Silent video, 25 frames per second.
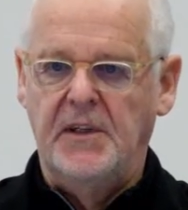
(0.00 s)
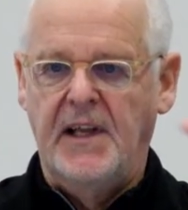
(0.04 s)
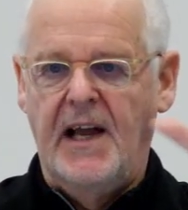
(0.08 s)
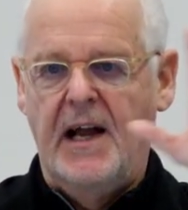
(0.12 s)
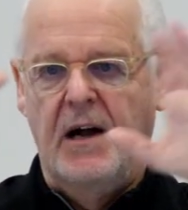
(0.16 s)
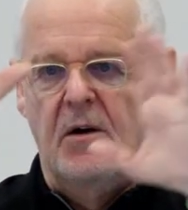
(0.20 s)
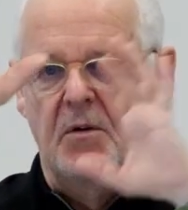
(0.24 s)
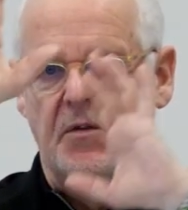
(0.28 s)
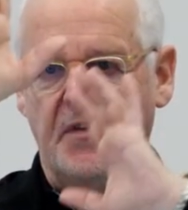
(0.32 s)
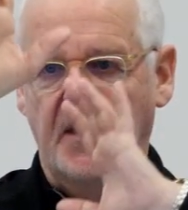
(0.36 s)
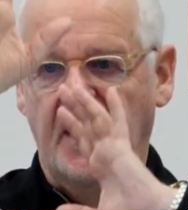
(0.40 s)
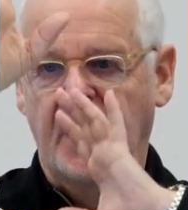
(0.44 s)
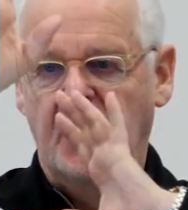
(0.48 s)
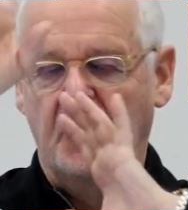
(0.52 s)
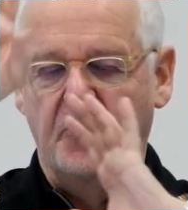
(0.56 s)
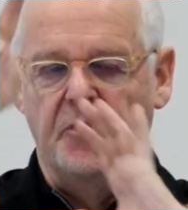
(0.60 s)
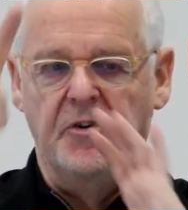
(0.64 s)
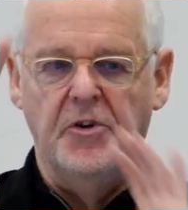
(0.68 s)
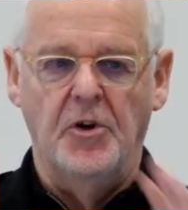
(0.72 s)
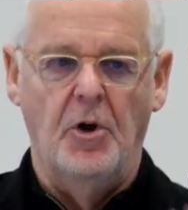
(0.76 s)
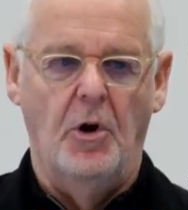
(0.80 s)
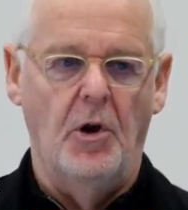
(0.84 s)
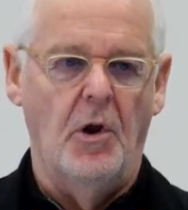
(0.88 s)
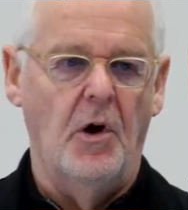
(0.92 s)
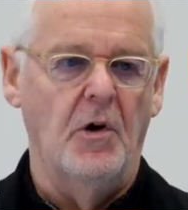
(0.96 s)
out, they could
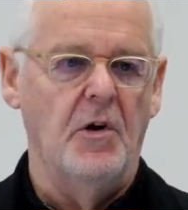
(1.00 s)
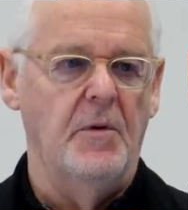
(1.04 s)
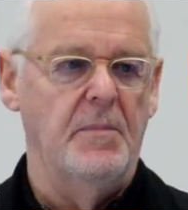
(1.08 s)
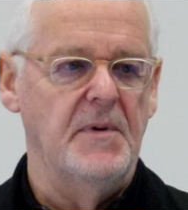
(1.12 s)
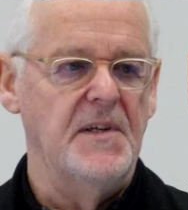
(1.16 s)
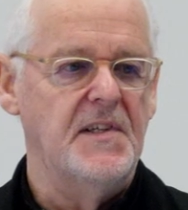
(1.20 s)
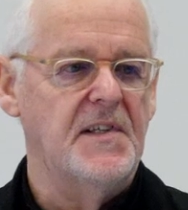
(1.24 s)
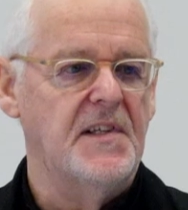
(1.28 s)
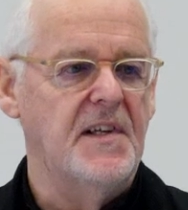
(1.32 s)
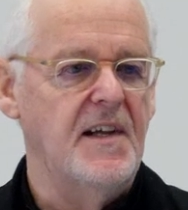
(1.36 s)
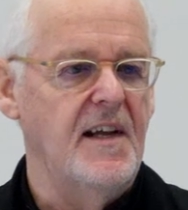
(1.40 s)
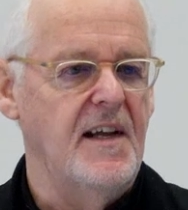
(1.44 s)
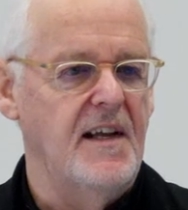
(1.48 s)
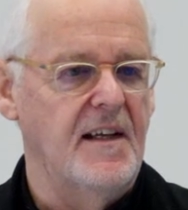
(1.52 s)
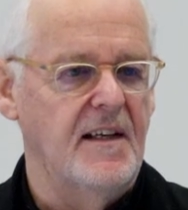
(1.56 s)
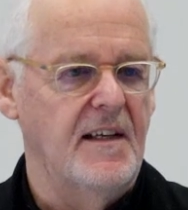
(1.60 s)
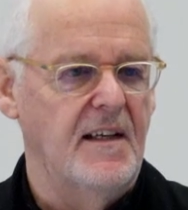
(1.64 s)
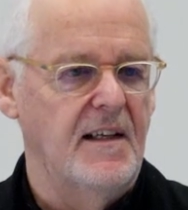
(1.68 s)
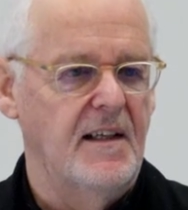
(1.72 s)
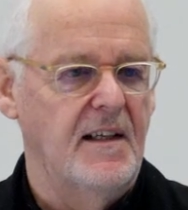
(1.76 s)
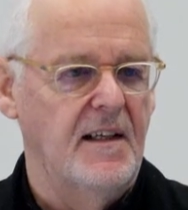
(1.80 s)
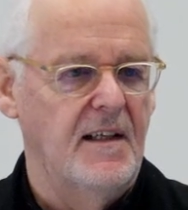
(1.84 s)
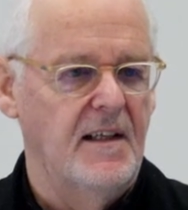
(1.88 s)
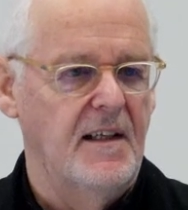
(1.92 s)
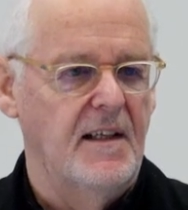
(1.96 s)
no longer be seen.
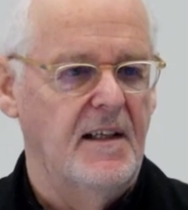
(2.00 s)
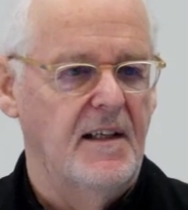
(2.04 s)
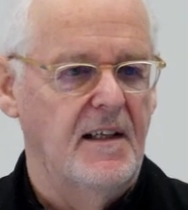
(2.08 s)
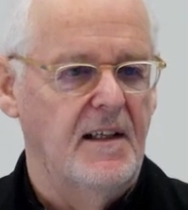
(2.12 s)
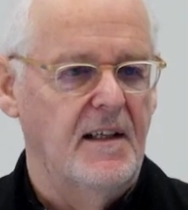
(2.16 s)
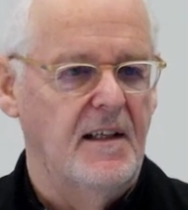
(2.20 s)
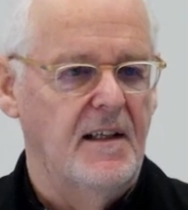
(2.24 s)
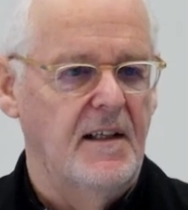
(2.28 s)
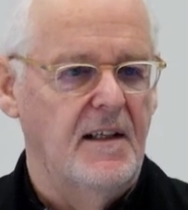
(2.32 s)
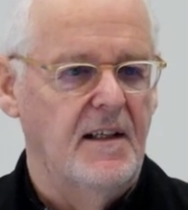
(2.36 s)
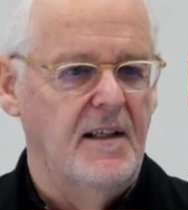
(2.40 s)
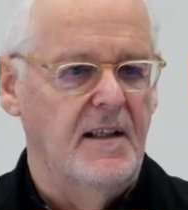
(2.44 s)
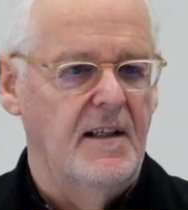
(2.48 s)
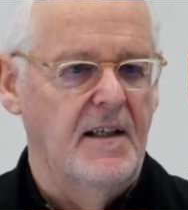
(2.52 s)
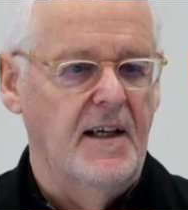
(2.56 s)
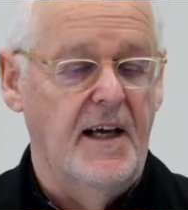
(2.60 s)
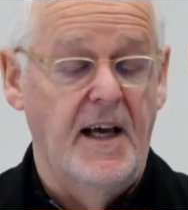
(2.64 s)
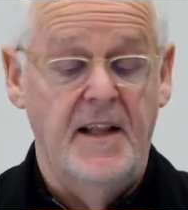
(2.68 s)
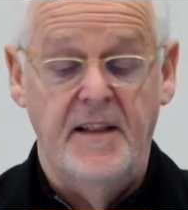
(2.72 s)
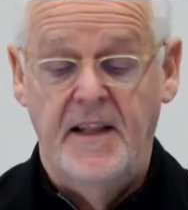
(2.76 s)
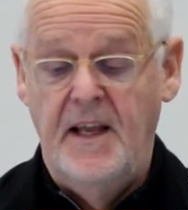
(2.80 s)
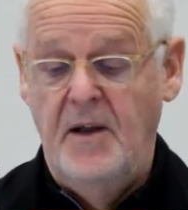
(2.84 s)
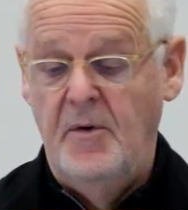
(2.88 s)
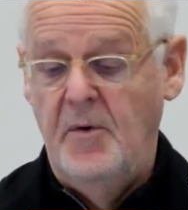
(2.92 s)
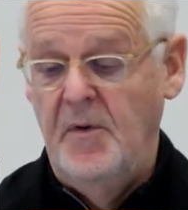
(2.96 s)

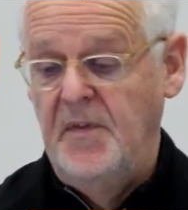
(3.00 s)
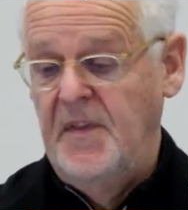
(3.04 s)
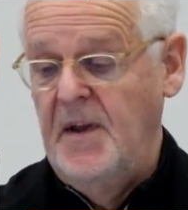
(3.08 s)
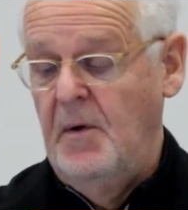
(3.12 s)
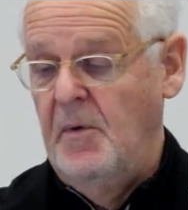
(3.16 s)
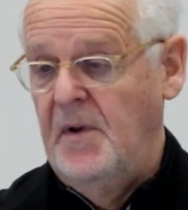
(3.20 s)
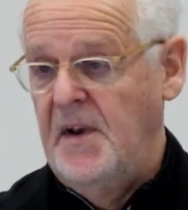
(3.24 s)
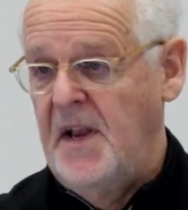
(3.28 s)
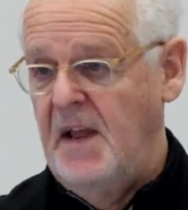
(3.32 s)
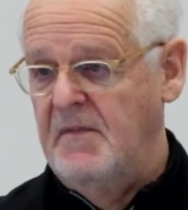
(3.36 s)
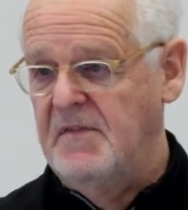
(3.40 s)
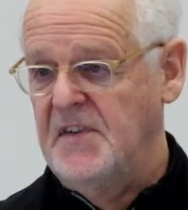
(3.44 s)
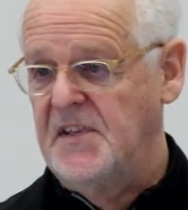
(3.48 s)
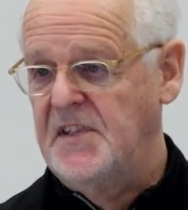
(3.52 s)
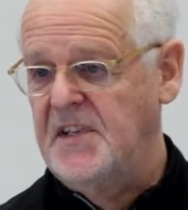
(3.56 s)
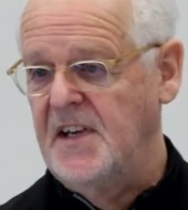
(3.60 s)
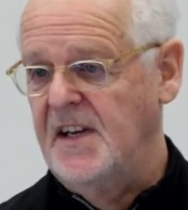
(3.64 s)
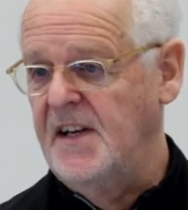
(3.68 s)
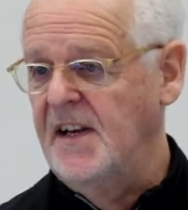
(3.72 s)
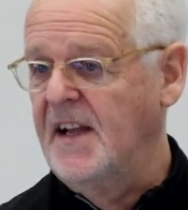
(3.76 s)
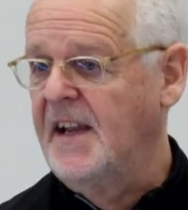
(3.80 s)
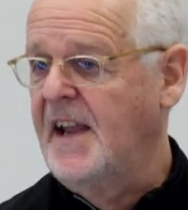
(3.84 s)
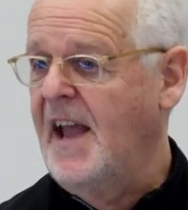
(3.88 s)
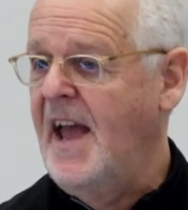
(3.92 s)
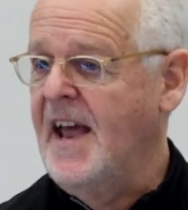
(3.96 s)
And they were never
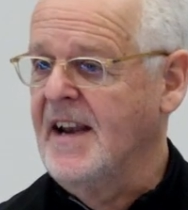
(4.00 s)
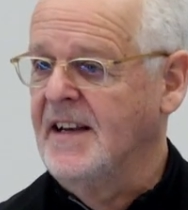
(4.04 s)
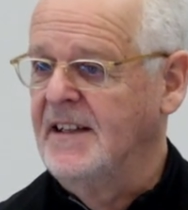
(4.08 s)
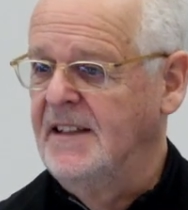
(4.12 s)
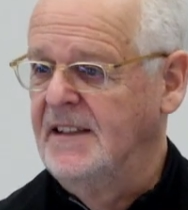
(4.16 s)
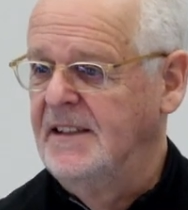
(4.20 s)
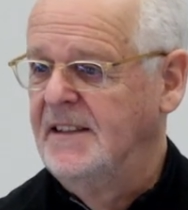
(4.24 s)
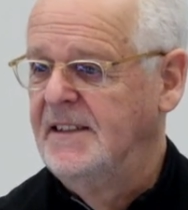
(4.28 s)
seen again